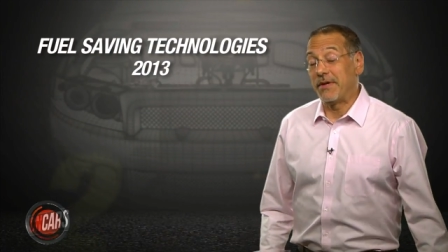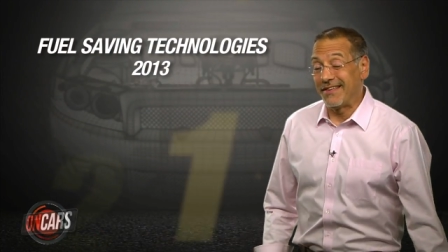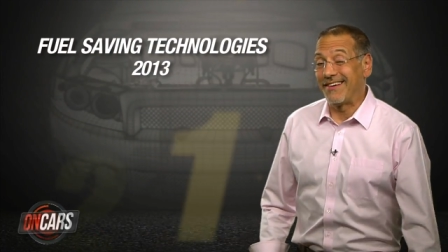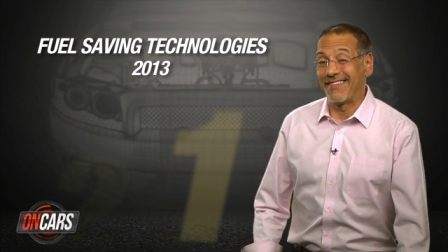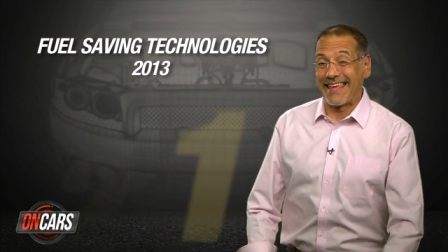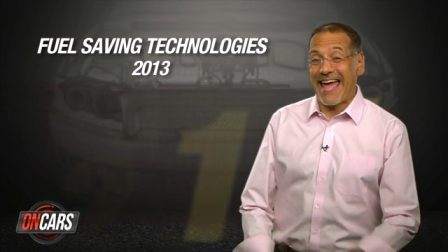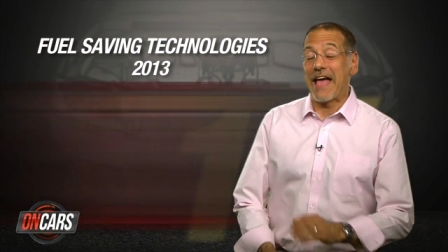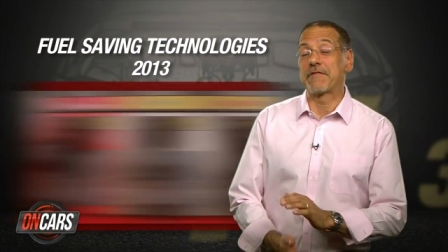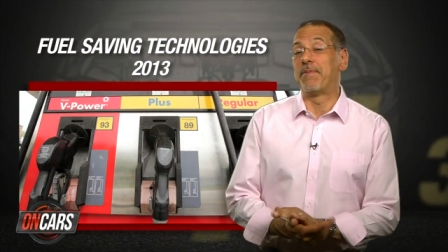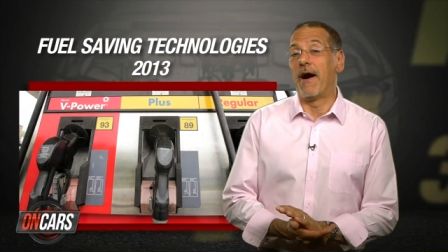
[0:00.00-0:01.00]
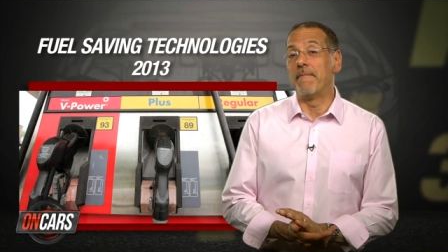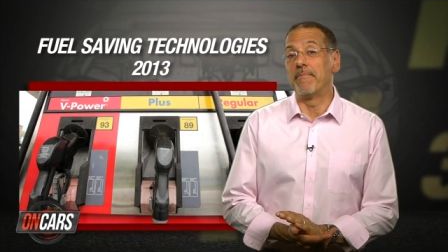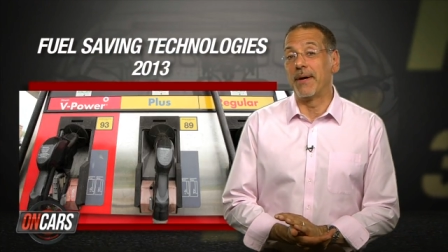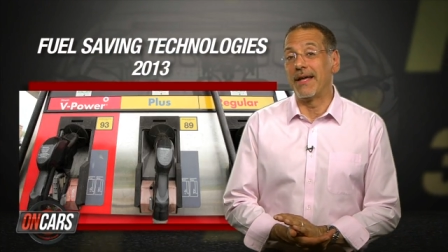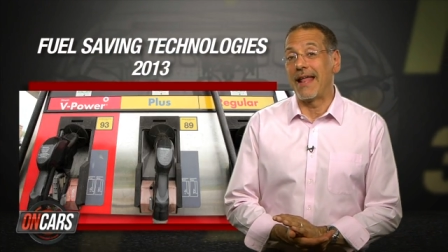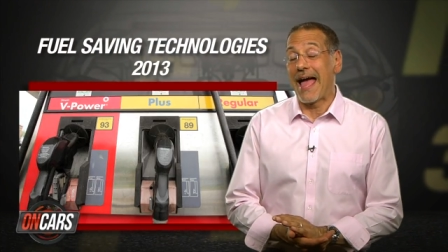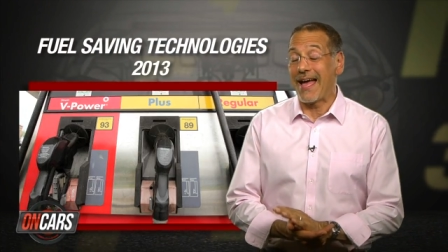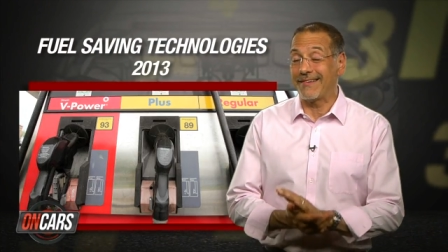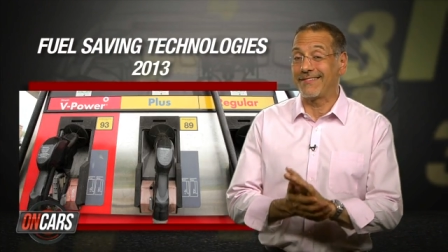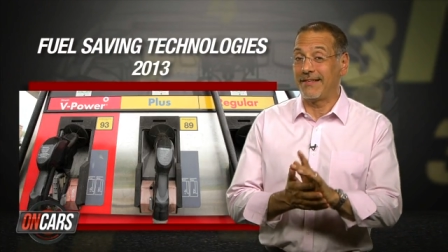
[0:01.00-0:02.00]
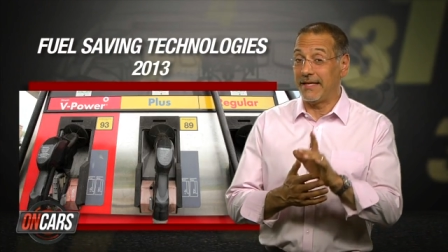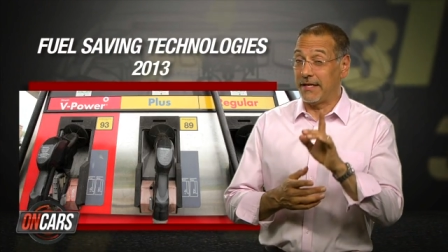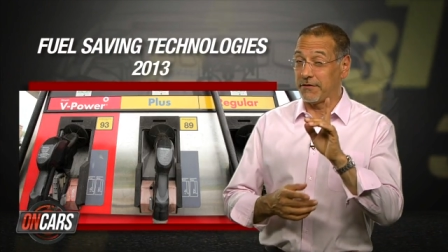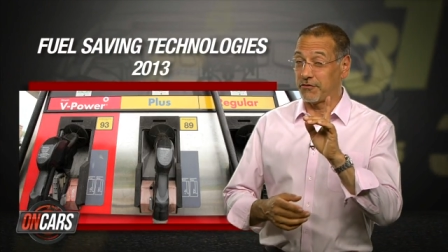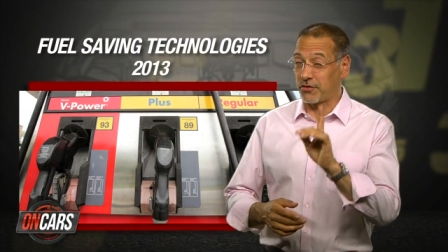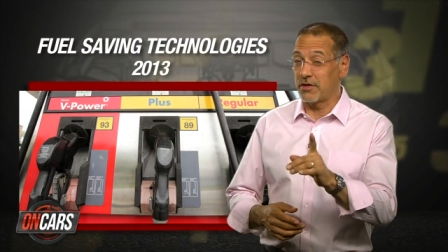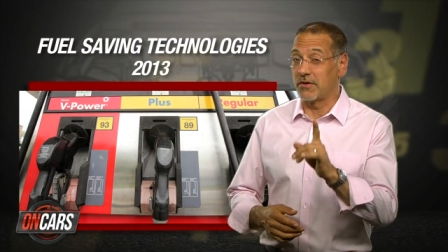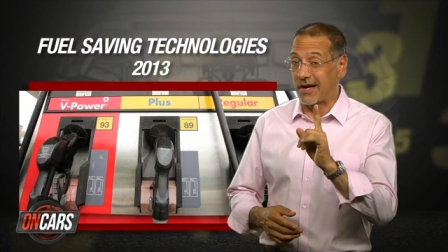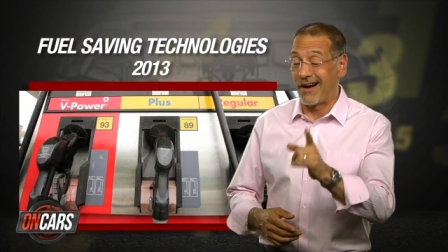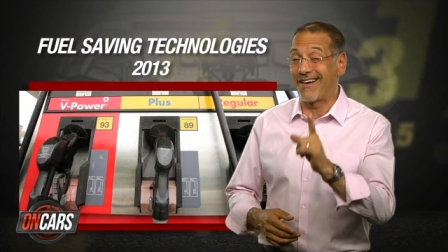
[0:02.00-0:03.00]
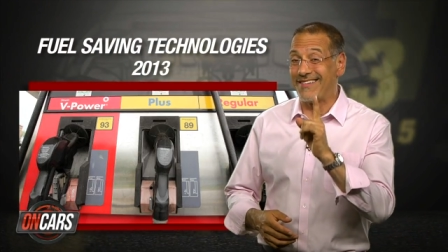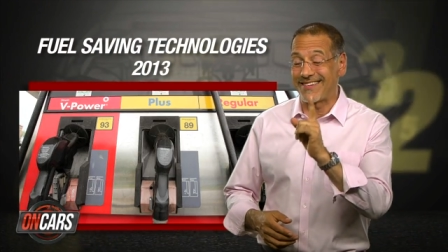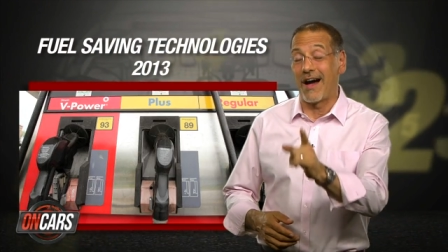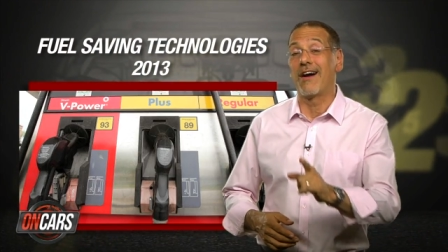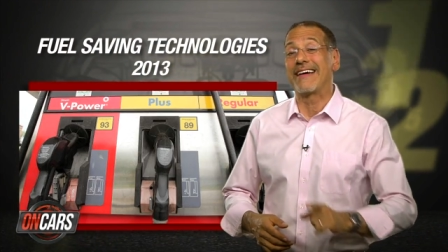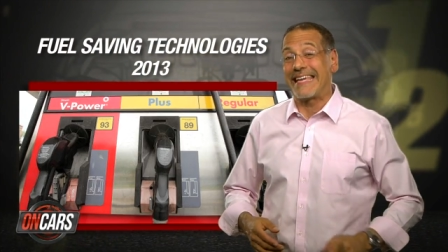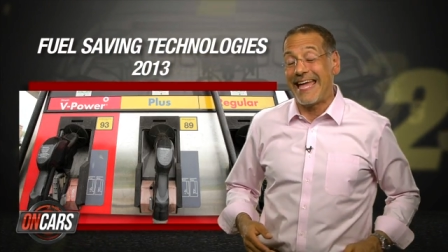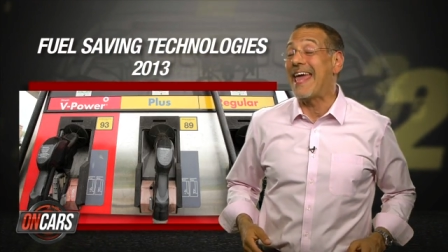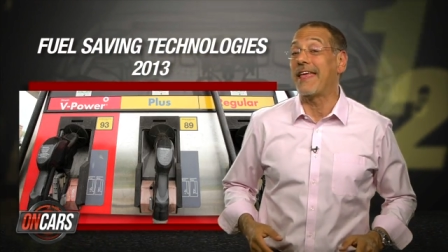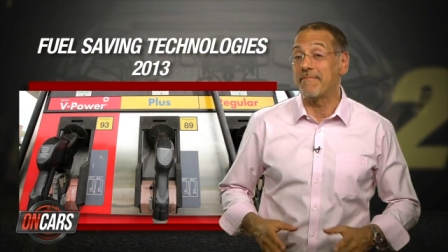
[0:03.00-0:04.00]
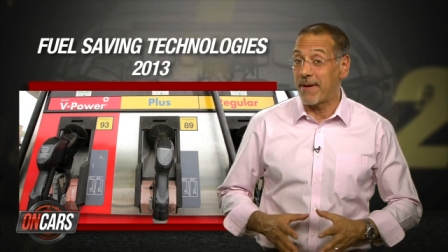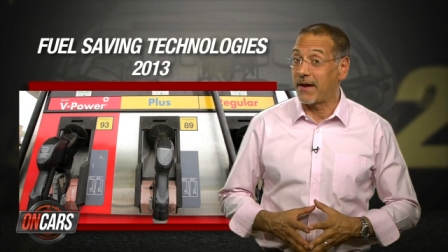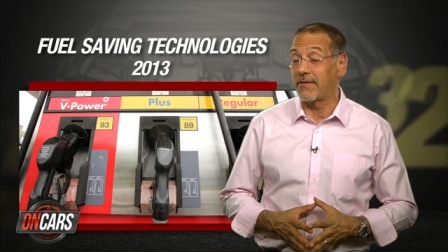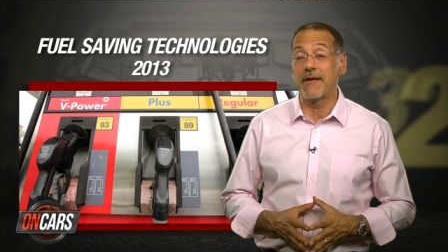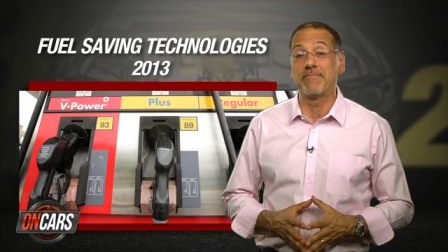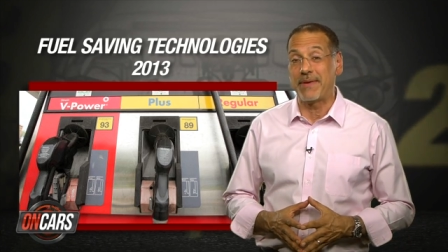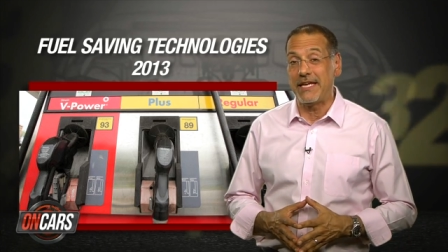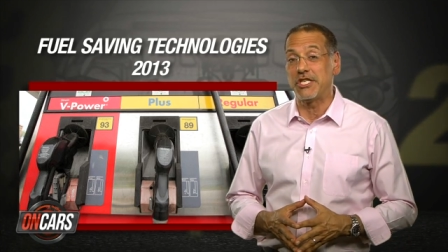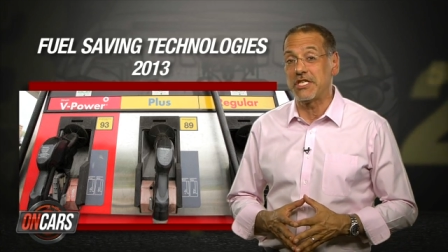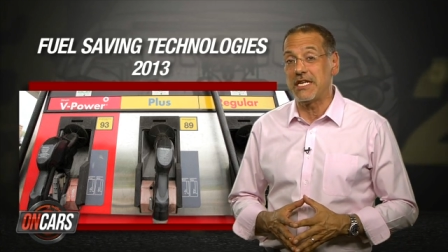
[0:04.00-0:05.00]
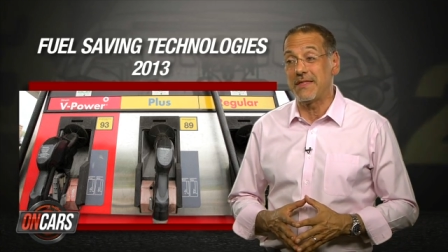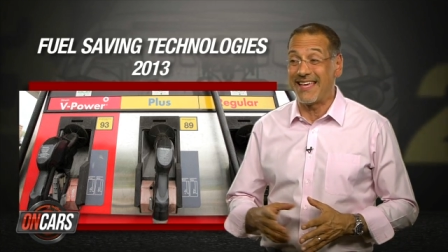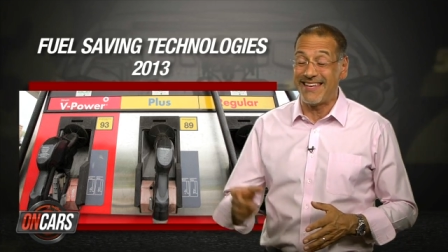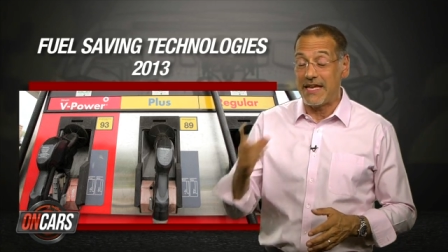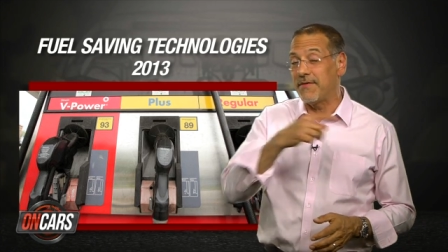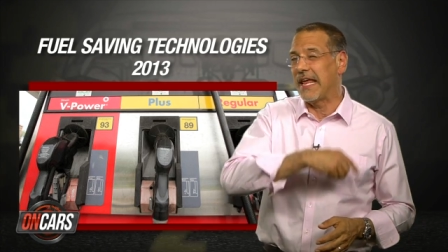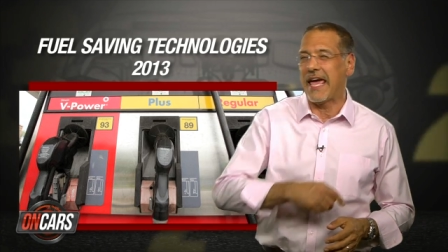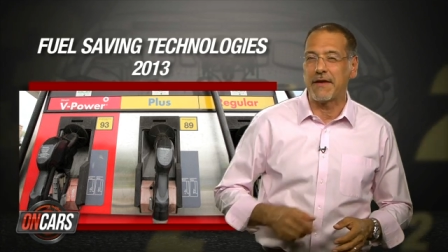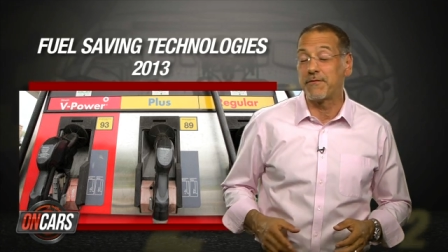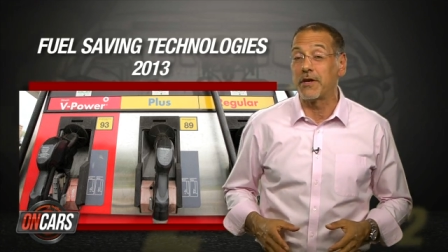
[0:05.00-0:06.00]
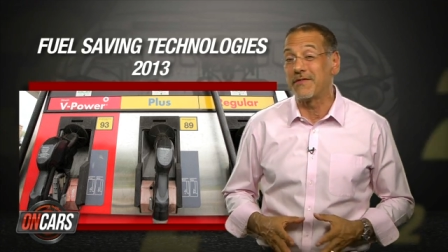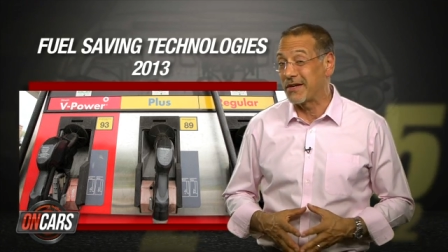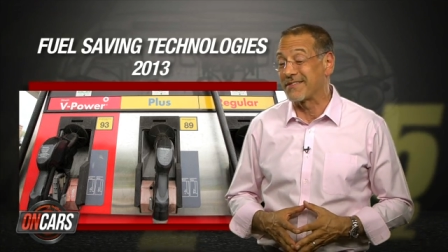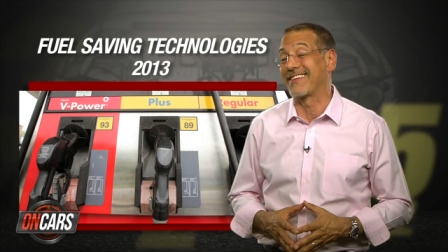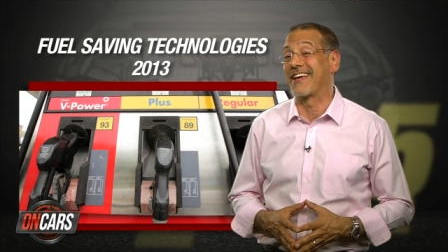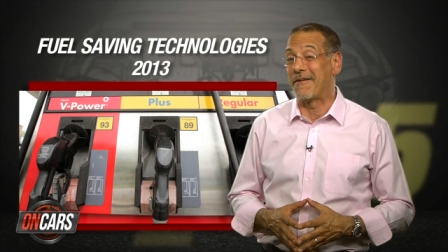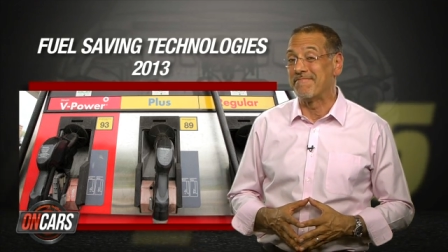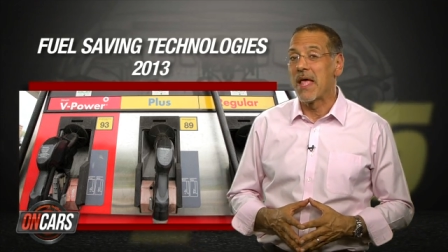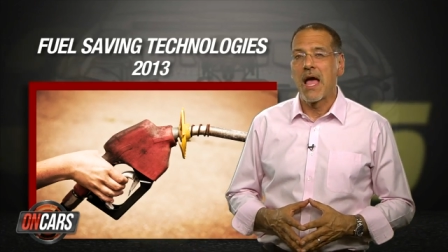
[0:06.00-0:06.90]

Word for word: when you go to the gas pump, but actually it's true. Cars are getting better MPG than even a handful of years ago.